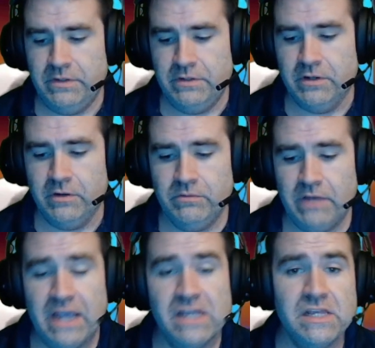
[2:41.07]

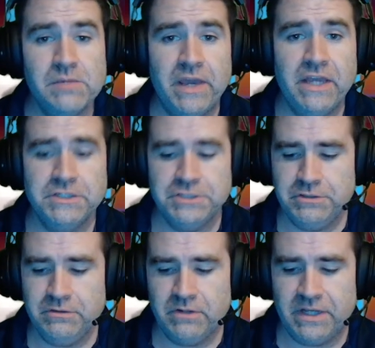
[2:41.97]
80-page
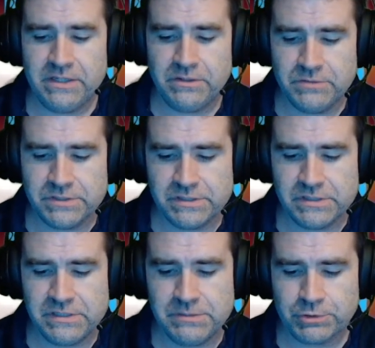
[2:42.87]
journal. I can use this to
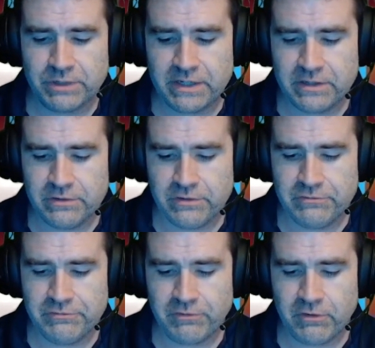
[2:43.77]
keep track
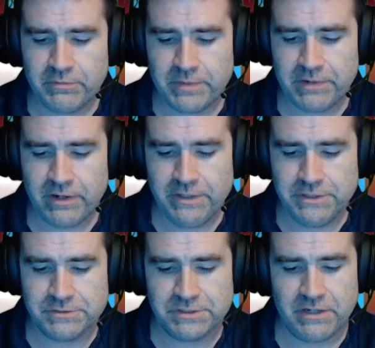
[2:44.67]
of all of my Power
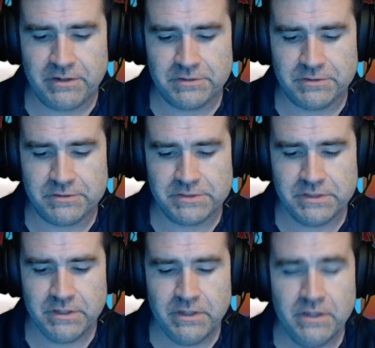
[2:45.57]
Rangers characters,
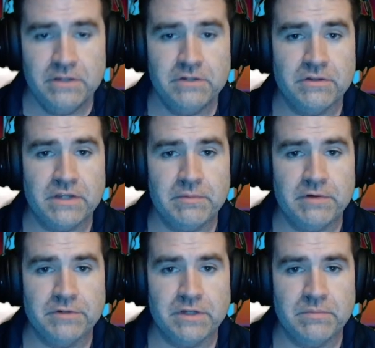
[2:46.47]
that I'm
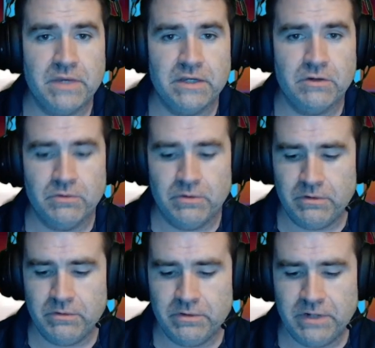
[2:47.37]
ever gonna make,
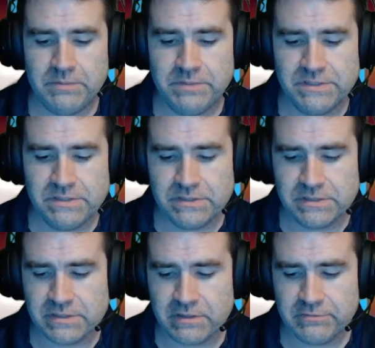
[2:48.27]
or NPCs and
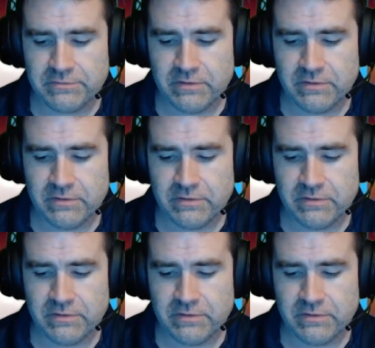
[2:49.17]
stuff.